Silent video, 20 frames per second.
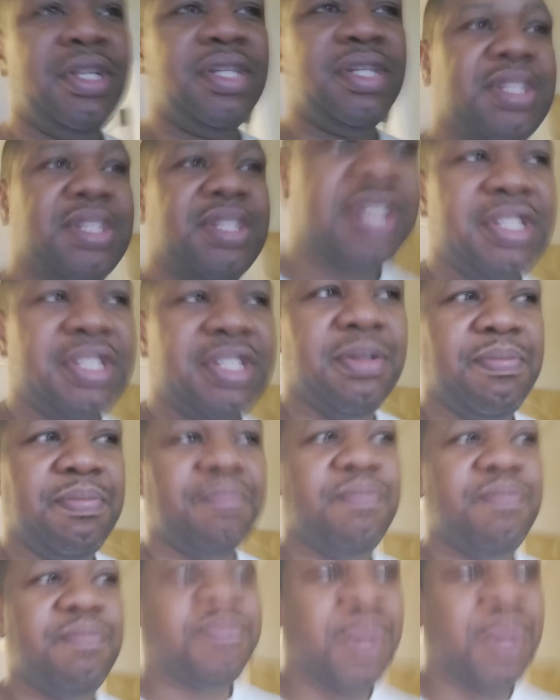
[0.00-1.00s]
This is a
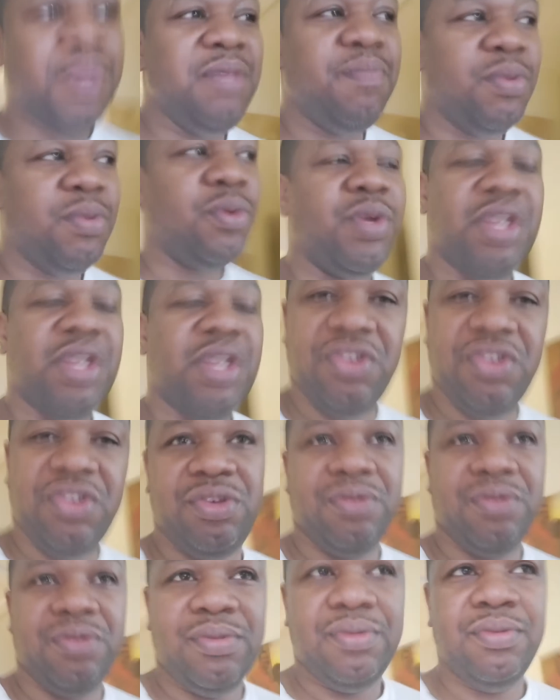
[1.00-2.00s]
people issue.
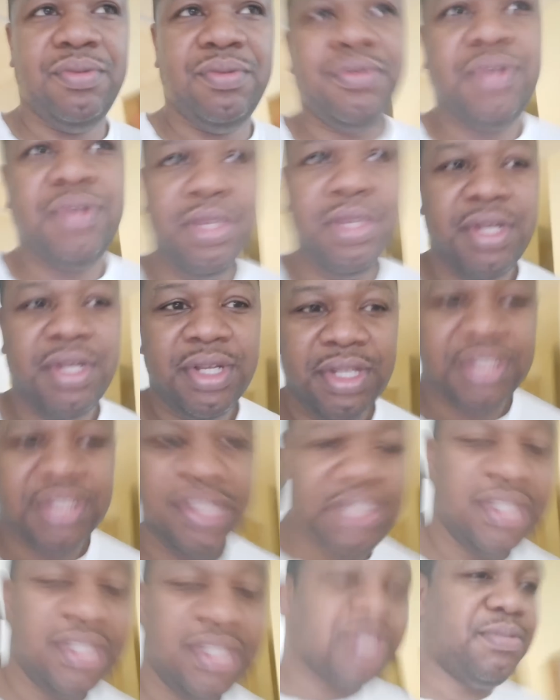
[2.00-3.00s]

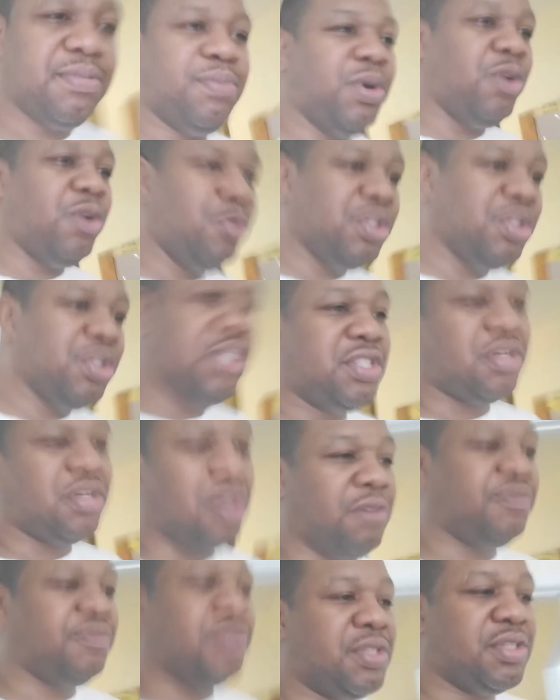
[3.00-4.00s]
This is police
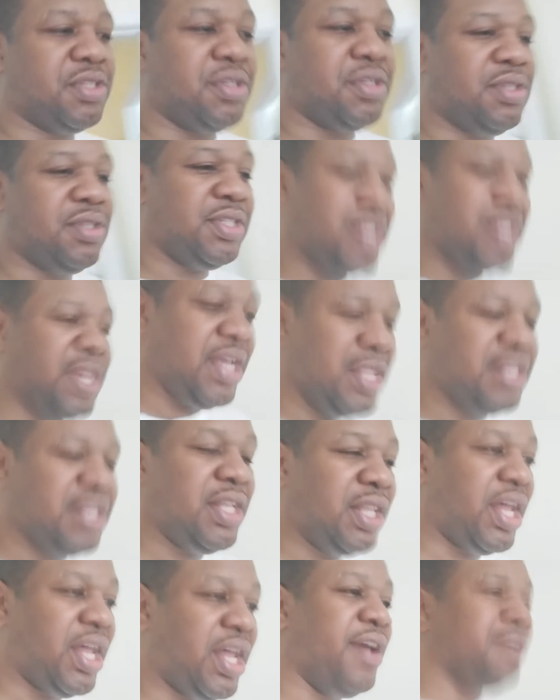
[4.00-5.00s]
officer taking the
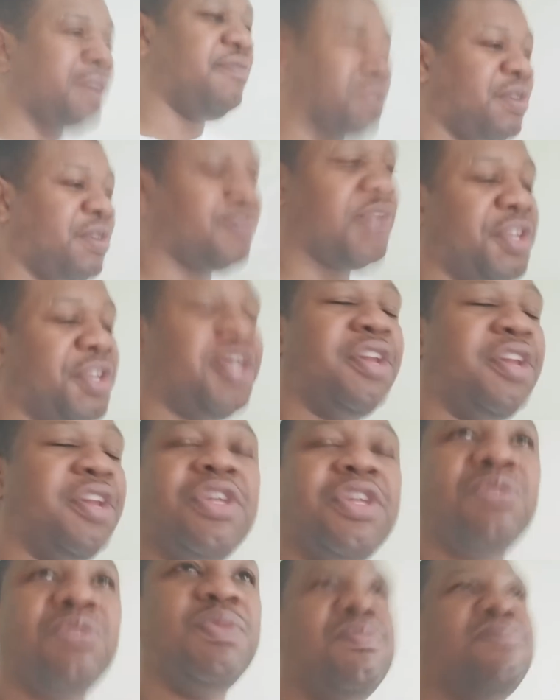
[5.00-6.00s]
life of another
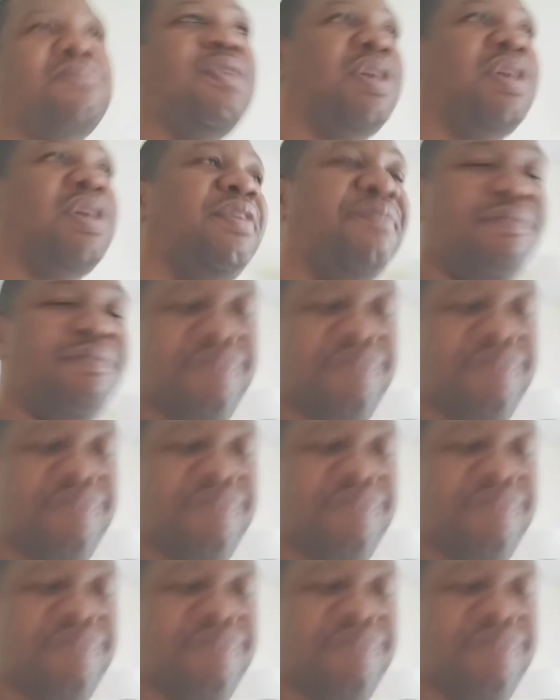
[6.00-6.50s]
human being